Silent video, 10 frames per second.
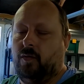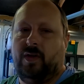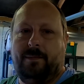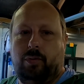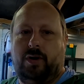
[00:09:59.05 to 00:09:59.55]

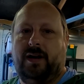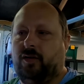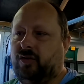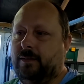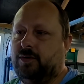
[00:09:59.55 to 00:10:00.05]
their
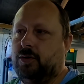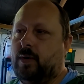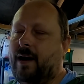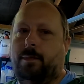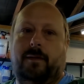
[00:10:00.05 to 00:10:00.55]
products seem
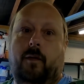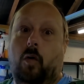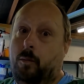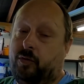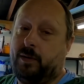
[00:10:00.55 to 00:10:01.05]
to outperform,